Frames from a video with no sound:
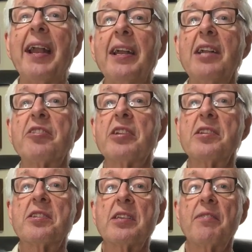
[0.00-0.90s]
an
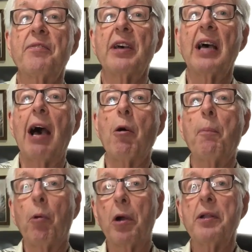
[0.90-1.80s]
instance of how
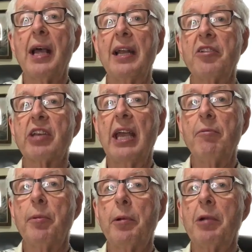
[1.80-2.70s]
important that is came
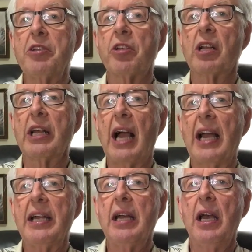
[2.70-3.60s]
to me recently.
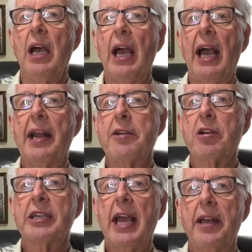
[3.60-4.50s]
I had
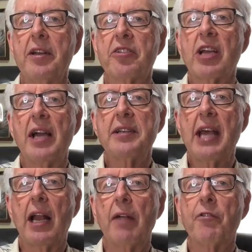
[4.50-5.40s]
entered Canada's Got
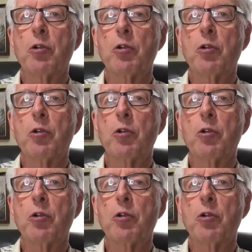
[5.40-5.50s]
Talent for